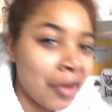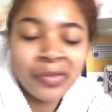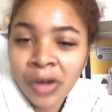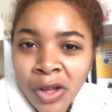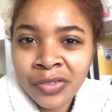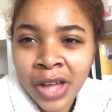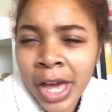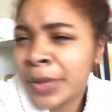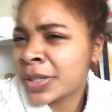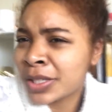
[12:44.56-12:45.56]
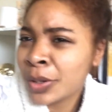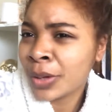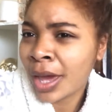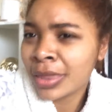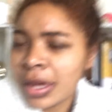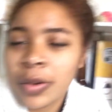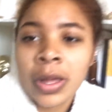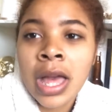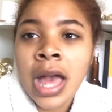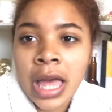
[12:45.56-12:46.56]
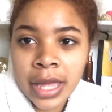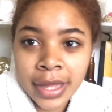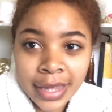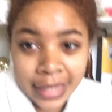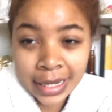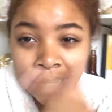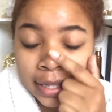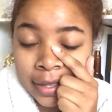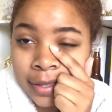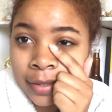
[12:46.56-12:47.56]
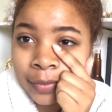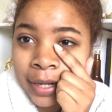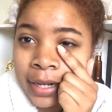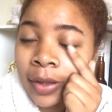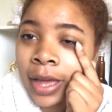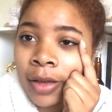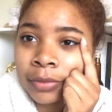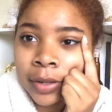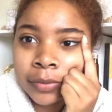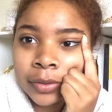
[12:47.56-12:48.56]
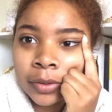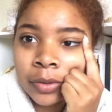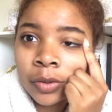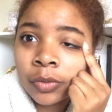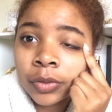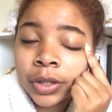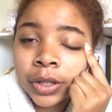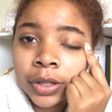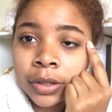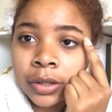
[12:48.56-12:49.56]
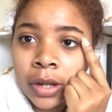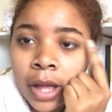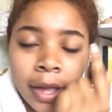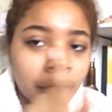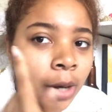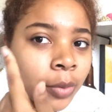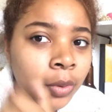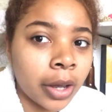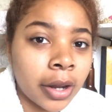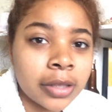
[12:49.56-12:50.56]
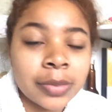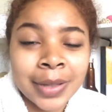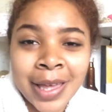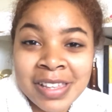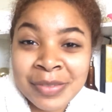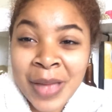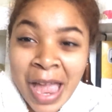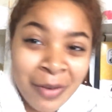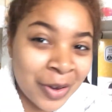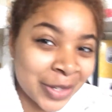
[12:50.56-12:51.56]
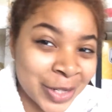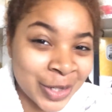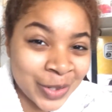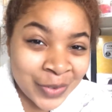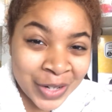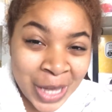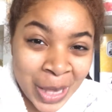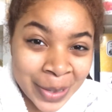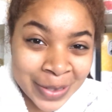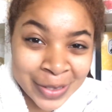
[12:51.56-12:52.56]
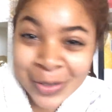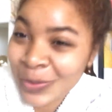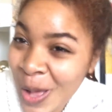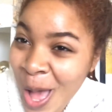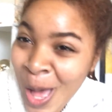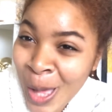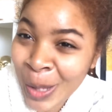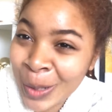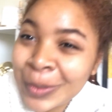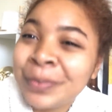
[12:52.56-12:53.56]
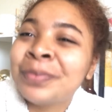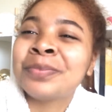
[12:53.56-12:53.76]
fall vibes. It's okay though. And then I right now I have leftover eyebrow products because my eyebrows are two different colors as well,